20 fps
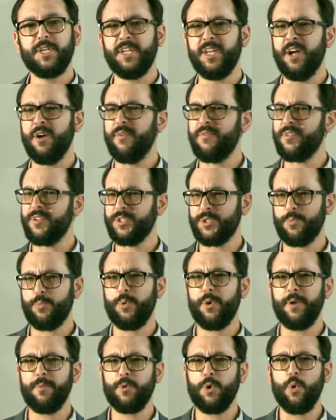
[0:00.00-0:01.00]
You know, the
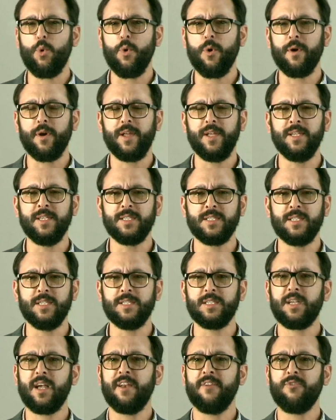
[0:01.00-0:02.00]
Supreme Court is
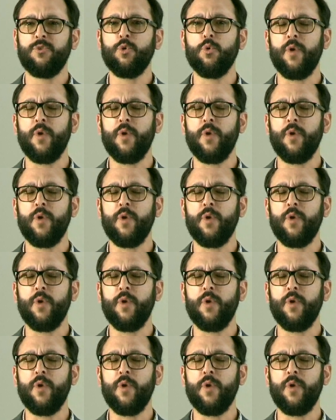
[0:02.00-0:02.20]
this kind of